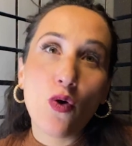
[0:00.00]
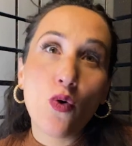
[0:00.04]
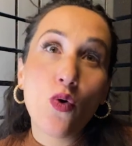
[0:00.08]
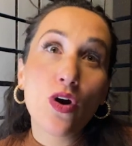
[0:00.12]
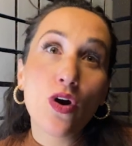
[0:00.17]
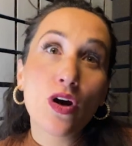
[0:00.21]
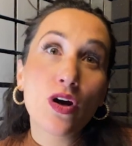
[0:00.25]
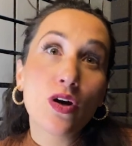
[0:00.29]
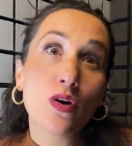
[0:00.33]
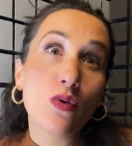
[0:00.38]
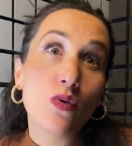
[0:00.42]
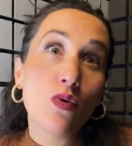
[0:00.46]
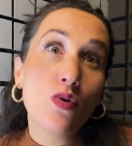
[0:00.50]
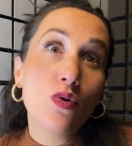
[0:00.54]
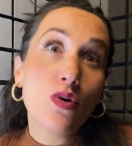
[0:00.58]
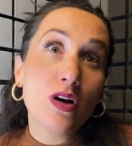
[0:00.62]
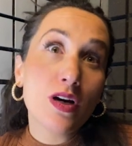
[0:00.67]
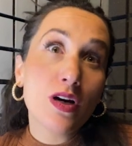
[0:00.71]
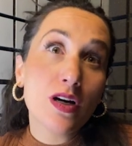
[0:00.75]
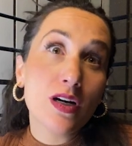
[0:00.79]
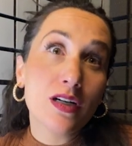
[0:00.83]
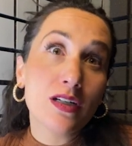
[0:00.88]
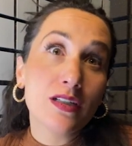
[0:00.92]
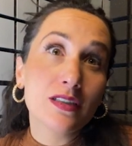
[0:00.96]

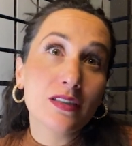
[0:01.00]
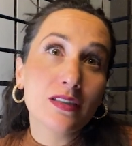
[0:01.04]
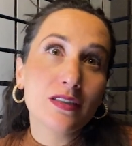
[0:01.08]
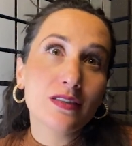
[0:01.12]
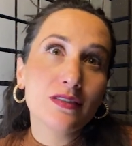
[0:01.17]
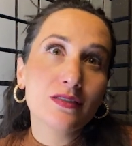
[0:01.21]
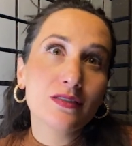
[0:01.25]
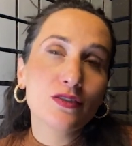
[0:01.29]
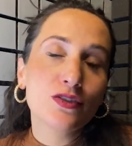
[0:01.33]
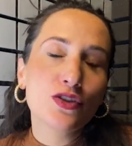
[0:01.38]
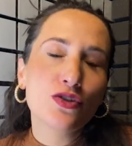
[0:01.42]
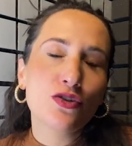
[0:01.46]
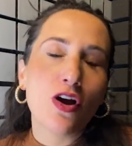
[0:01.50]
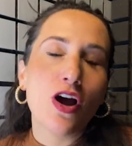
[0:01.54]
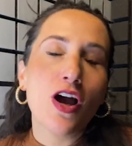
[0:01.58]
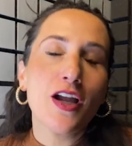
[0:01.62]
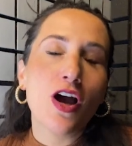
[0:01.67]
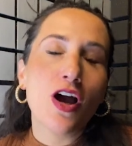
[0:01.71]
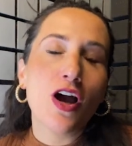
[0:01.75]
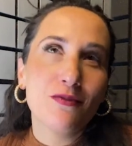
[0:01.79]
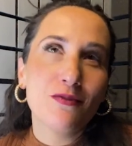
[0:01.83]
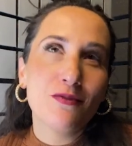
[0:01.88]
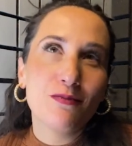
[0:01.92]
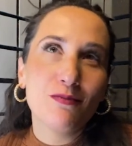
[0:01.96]
or
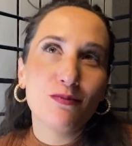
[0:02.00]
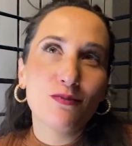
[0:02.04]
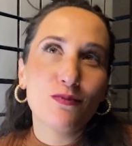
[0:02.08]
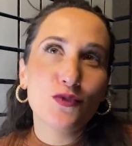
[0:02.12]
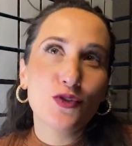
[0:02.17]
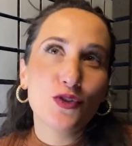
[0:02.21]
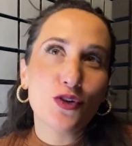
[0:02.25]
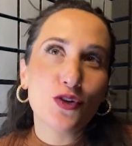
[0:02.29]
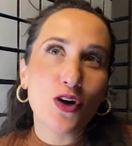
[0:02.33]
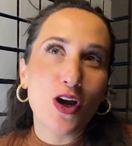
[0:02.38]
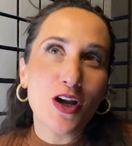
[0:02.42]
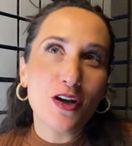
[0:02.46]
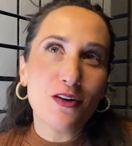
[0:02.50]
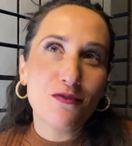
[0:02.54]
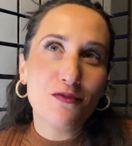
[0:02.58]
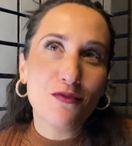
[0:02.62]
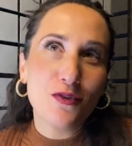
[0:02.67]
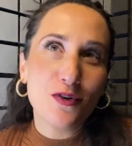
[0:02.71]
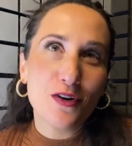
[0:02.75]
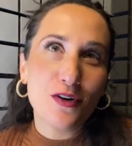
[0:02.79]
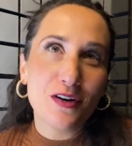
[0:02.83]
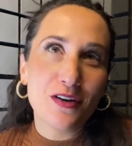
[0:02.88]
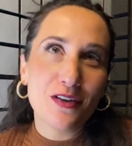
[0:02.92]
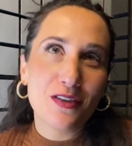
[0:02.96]
drawing
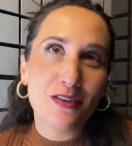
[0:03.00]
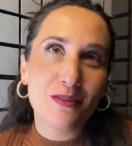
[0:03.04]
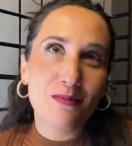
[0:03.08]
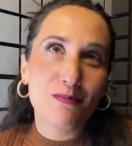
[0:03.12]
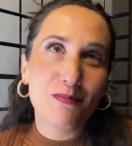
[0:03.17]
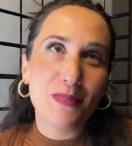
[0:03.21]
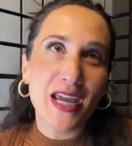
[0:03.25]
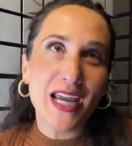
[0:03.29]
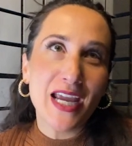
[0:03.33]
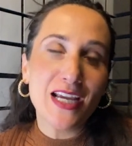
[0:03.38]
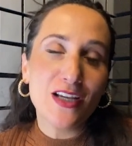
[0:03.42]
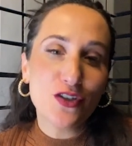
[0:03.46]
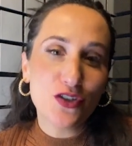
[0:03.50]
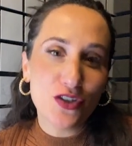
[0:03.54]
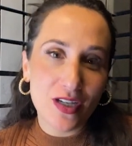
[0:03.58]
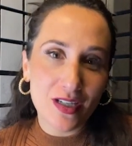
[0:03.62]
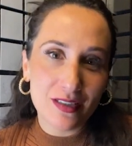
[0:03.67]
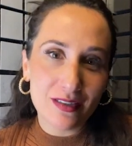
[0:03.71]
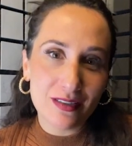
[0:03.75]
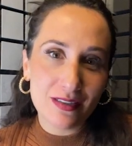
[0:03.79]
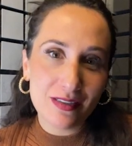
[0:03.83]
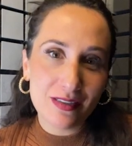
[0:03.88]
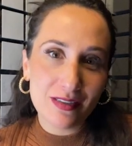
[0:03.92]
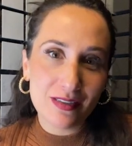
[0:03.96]
forth
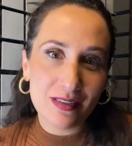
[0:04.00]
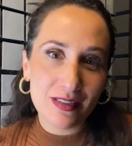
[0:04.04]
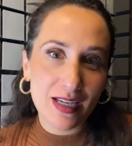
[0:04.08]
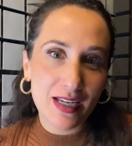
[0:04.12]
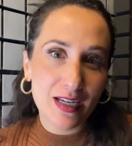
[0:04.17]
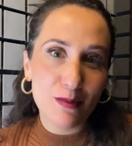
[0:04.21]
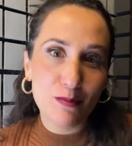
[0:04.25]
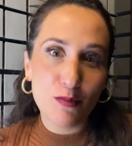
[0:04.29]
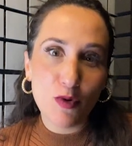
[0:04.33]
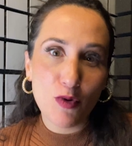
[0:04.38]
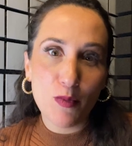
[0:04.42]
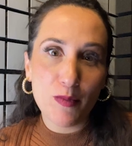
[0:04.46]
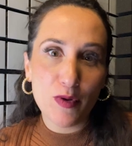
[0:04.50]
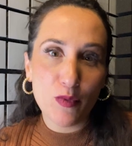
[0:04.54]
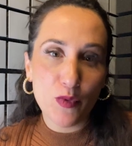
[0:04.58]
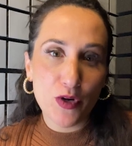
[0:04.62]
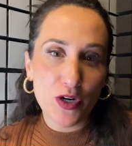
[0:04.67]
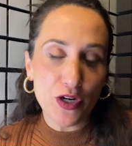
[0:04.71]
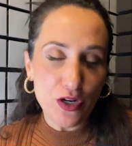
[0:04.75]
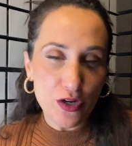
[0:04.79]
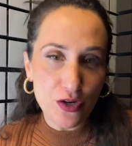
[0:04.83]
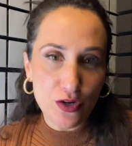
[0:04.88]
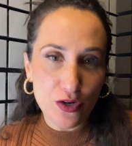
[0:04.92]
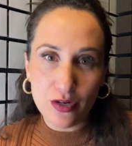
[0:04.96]
patience in a moment
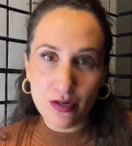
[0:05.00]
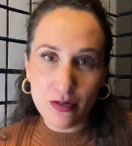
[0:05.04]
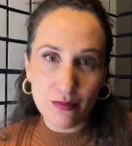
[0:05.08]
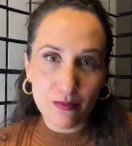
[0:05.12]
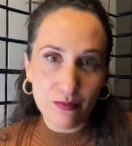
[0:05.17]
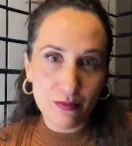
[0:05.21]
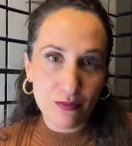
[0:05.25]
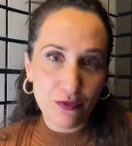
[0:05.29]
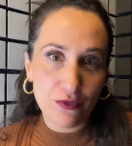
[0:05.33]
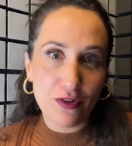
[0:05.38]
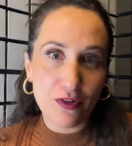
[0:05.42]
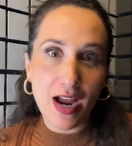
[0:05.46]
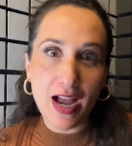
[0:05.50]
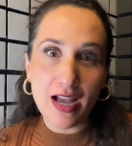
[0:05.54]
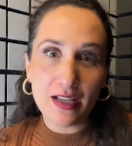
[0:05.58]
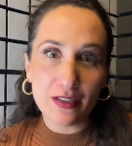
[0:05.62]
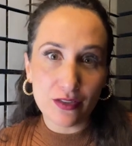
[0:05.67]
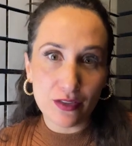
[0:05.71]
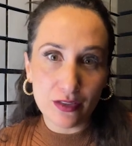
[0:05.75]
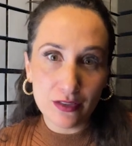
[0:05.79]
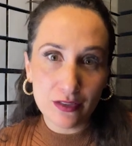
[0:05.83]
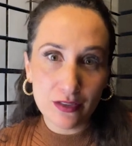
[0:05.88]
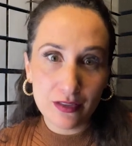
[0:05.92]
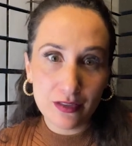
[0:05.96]
where you're
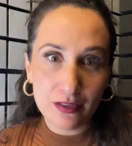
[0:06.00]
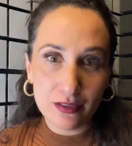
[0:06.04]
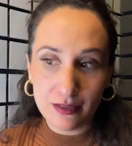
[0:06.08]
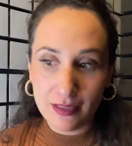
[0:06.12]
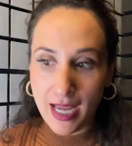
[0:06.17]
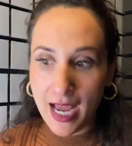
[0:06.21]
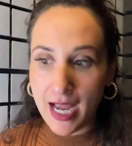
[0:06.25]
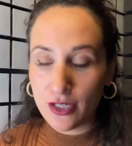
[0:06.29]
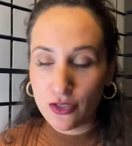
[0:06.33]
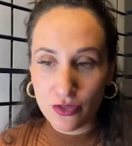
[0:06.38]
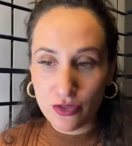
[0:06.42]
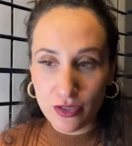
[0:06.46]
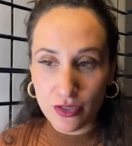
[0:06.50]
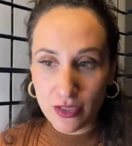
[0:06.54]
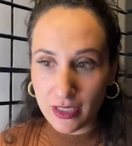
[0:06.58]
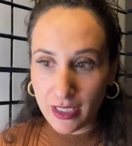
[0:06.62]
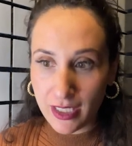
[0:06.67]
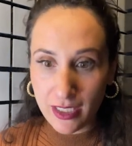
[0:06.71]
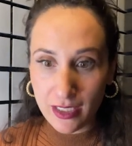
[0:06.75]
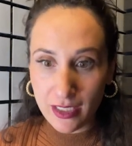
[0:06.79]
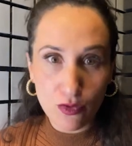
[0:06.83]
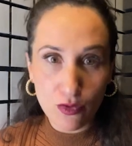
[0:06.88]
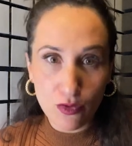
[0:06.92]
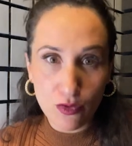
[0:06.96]
frazzled
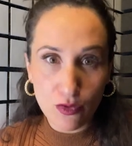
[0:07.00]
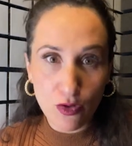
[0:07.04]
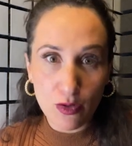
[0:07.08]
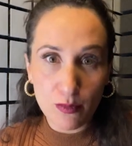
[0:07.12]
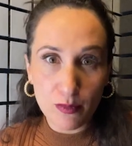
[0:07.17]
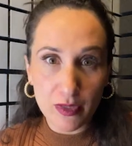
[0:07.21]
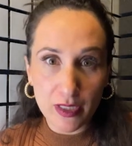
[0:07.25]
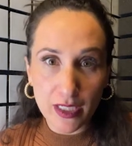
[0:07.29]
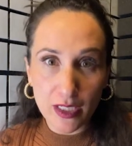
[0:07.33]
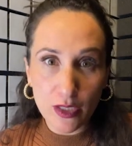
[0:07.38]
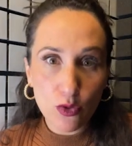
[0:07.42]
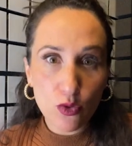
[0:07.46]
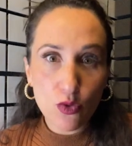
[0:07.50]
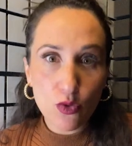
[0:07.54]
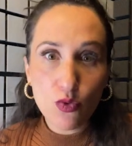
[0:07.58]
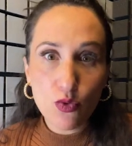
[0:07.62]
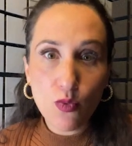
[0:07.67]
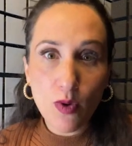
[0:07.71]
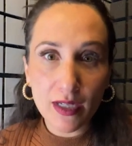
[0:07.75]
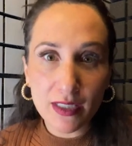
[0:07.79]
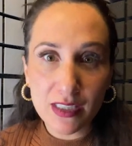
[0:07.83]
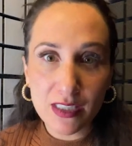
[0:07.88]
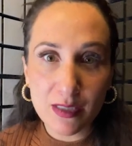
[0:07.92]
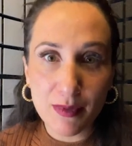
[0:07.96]
naturally, normally. Who
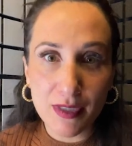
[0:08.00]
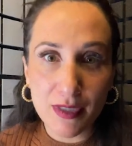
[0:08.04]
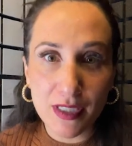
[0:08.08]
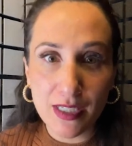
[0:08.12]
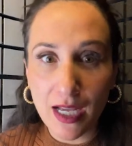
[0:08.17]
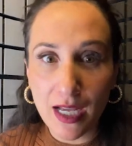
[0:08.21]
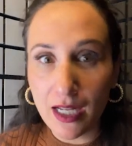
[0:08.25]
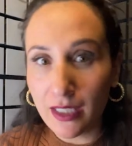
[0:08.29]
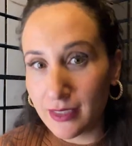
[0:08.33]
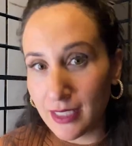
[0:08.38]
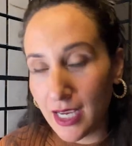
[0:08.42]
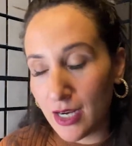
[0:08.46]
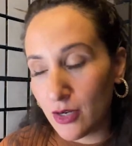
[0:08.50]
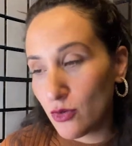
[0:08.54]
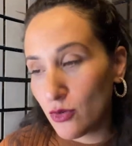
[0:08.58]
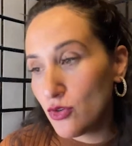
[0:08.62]
wants to be yelled at?